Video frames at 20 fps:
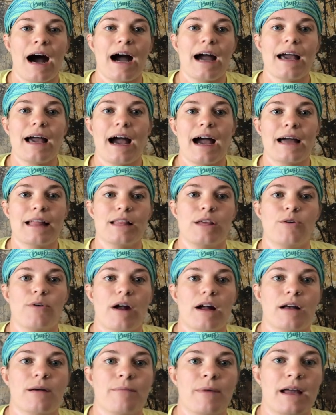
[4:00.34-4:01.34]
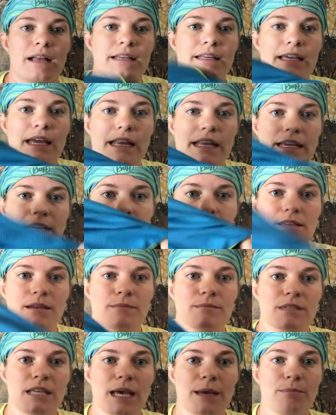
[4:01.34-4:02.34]
I highly recommend getting
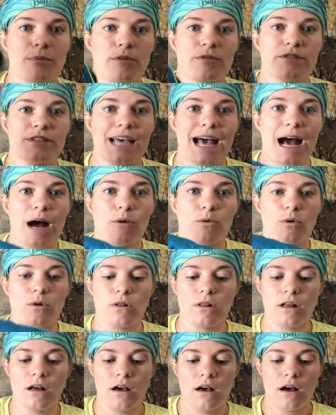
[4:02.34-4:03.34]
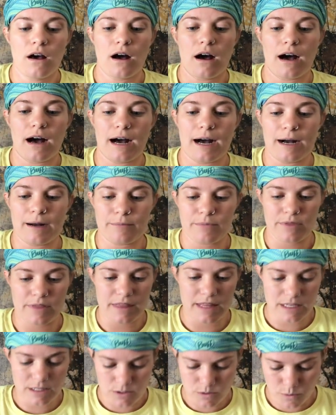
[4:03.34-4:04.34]
some type of towel.
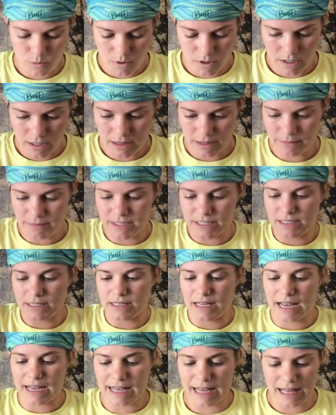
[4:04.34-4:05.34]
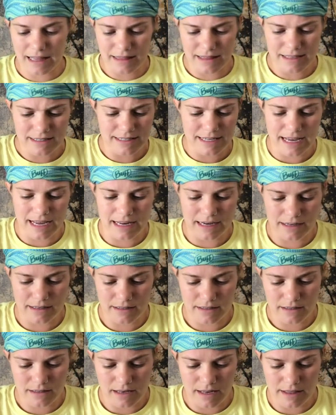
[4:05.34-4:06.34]
This one, I got this
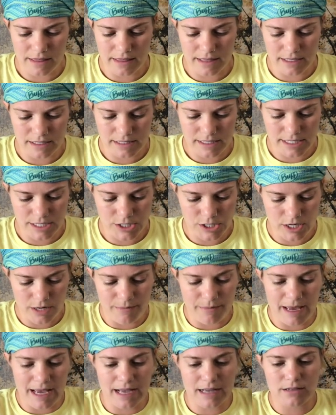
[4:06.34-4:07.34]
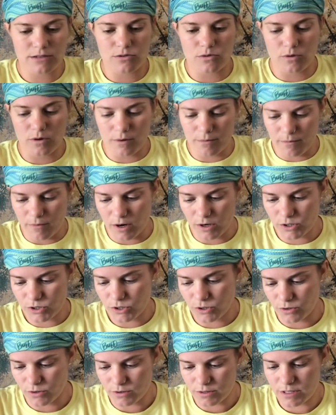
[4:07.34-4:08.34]
at, I think, TJ Maxx or
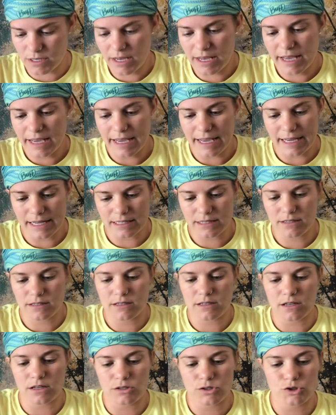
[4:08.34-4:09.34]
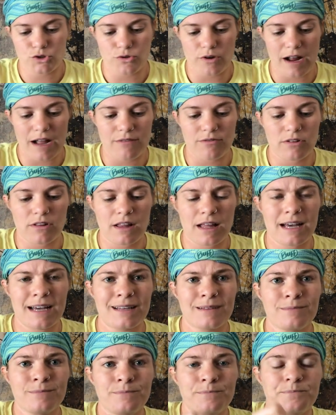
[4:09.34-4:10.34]
Marshall's. It's
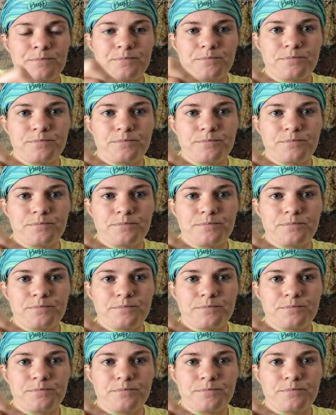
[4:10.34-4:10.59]
Travelon.